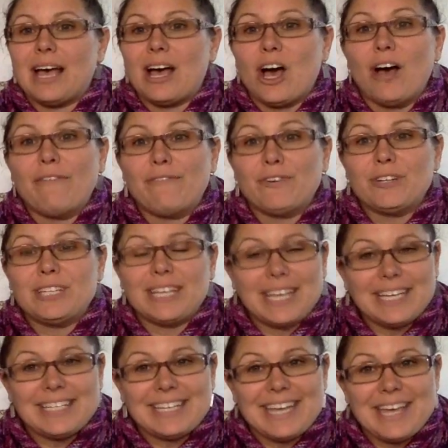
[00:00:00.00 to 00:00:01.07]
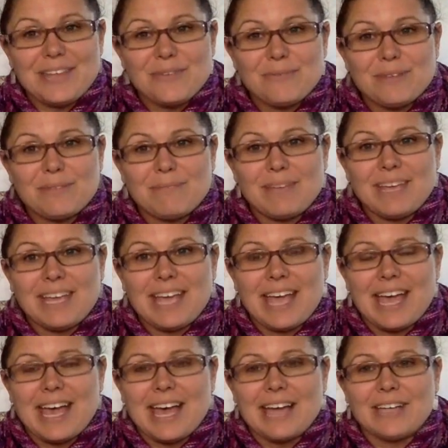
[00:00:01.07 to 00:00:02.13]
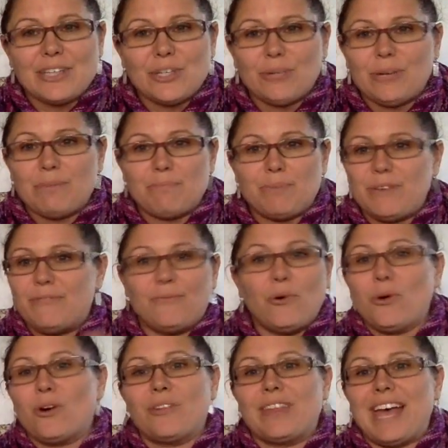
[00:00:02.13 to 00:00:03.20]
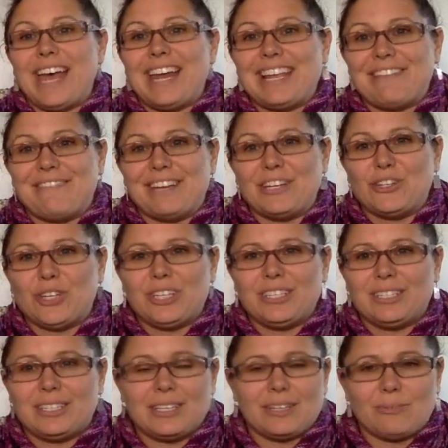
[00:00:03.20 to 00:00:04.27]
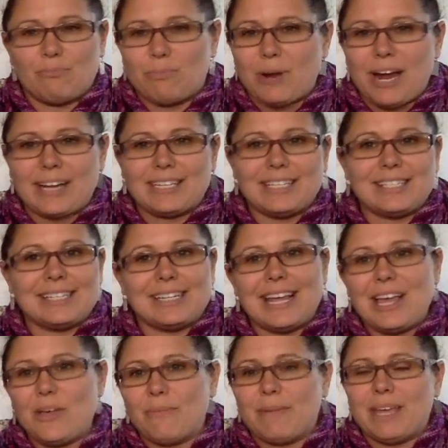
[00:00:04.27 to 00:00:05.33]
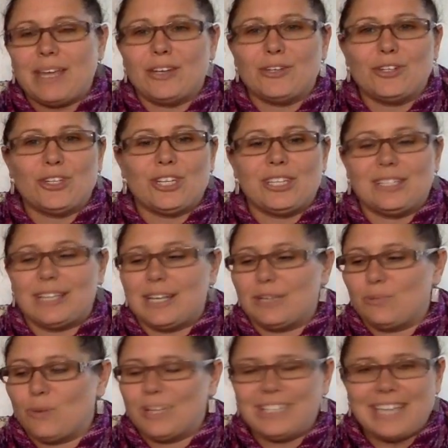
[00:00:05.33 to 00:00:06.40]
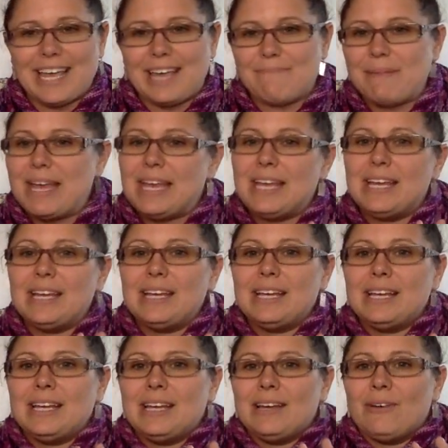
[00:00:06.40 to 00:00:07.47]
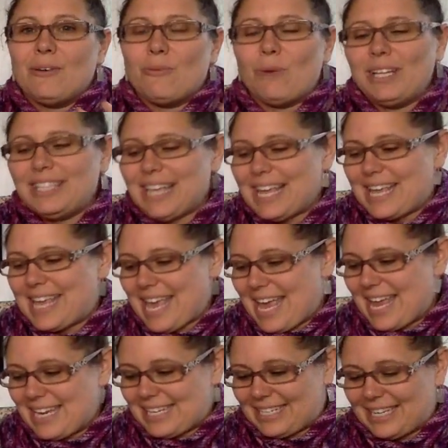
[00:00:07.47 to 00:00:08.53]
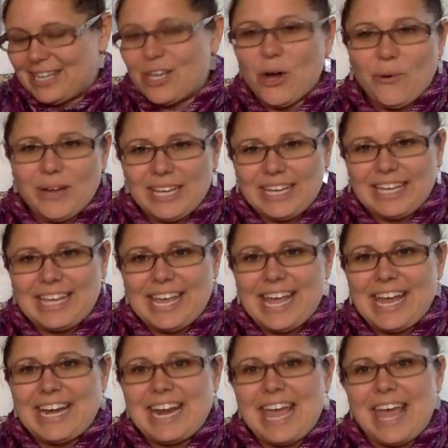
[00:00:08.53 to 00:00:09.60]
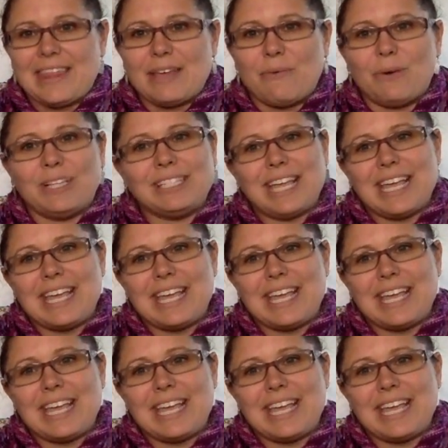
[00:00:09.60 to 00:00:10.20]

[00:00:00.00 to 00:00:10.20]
offer to get together with me and do it before that, even just to practice and help me. And she says, once I get going again, and then once I